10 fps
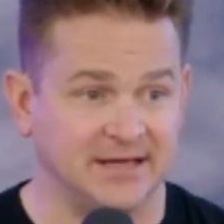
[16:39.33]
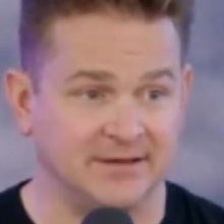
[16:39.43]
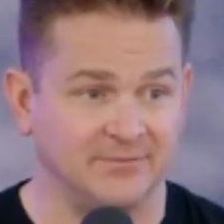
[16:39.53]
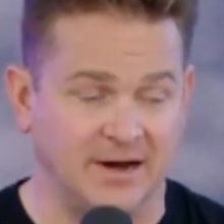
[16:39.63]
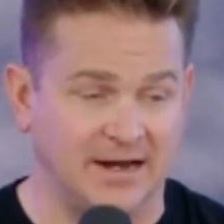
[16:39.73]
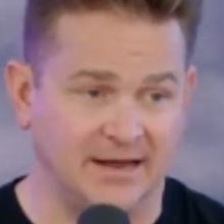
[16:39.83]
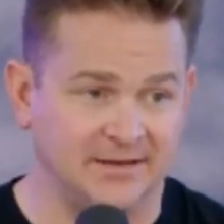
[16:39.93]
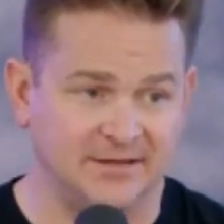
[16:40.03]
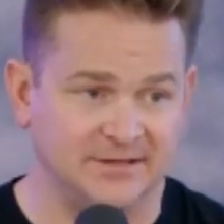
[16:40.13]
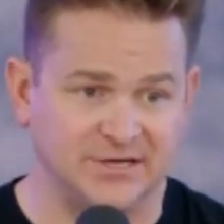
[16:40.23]
waiting,
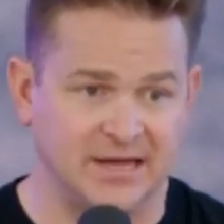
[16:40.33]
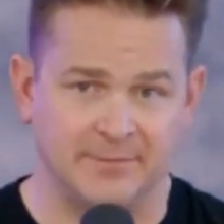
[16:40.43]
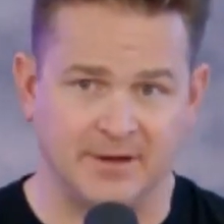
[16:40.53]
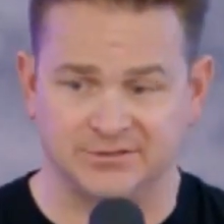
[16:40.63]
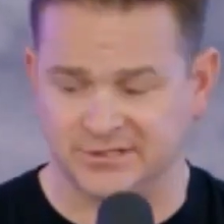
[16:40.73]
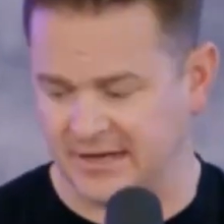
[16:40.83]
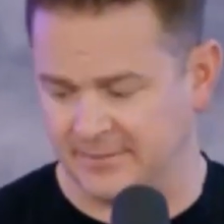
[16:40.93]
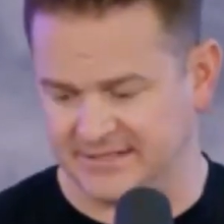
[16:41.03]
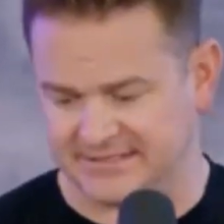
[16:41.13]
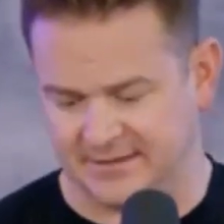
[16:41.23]
and then she came out and she gave
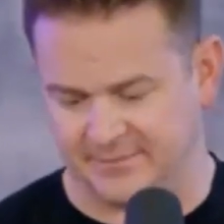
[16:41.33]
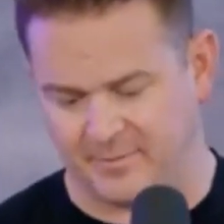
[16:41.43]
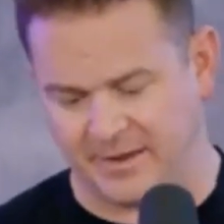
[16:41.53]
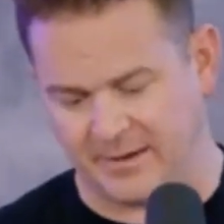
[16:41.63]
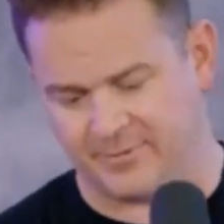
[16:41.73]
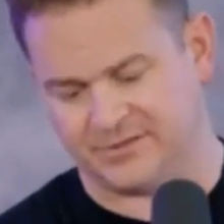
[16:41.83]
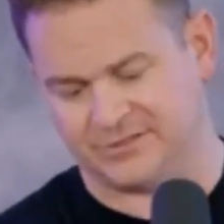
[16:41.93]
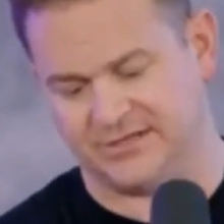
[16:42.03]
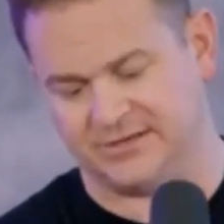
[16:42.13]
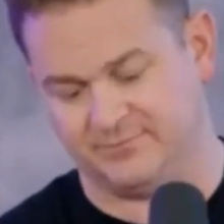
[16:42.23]
me a slip of paper that she